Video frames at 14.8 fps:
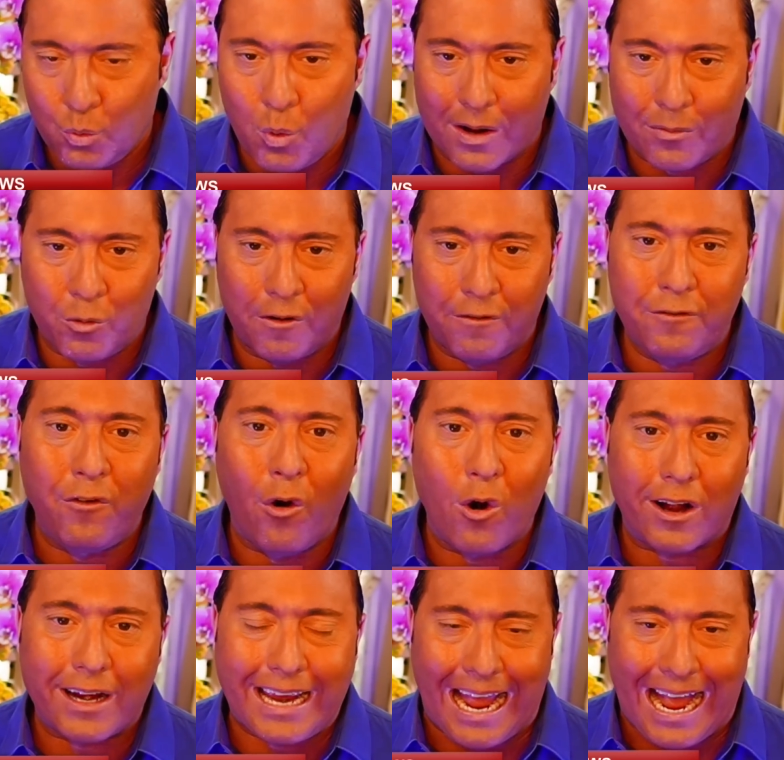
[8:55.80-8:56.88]
us what we're
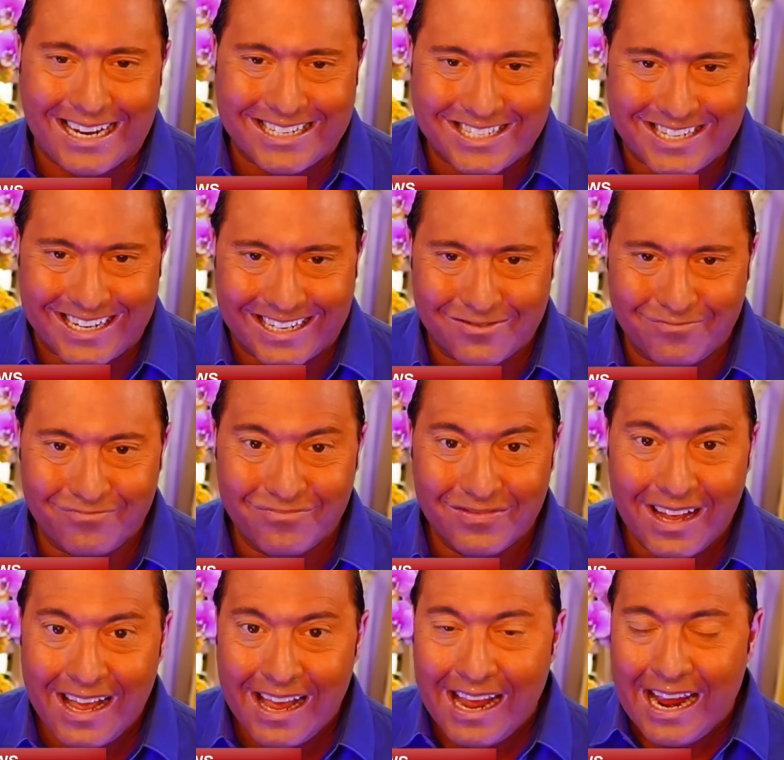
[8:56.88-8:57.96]
forecasting.
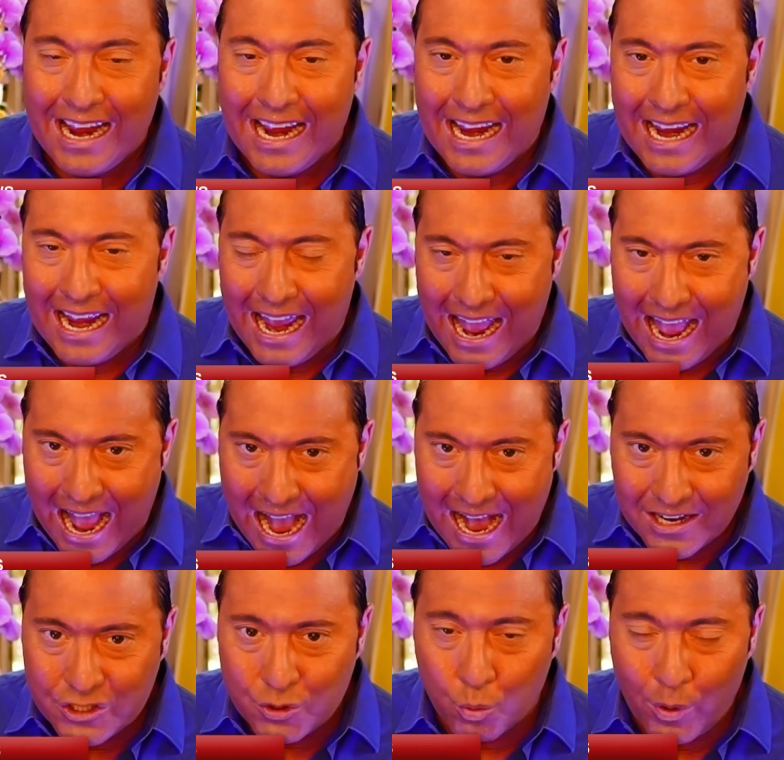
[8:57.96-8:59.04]

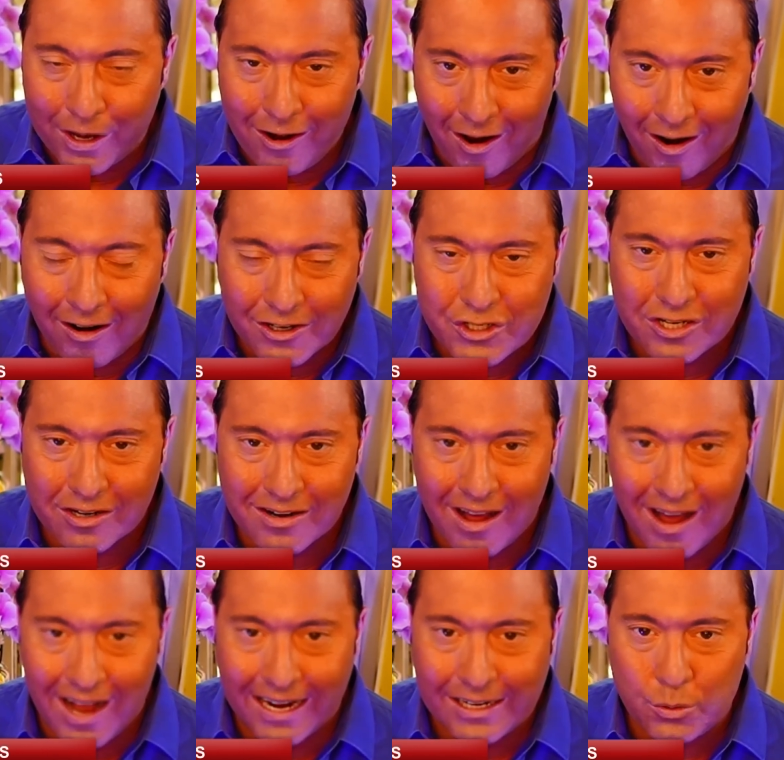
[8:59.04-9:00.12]
As we are
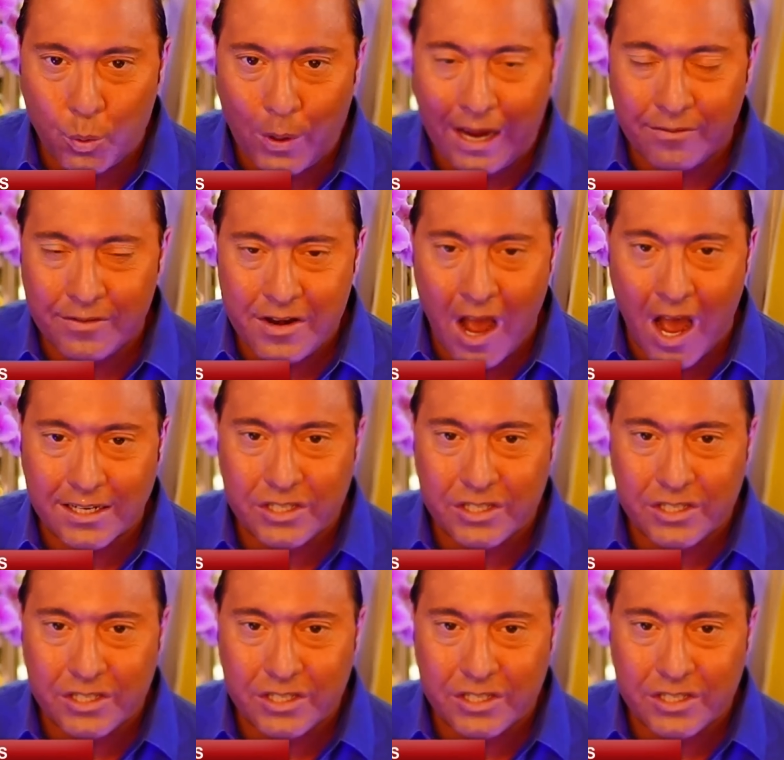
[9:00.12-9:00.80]
tonight, we have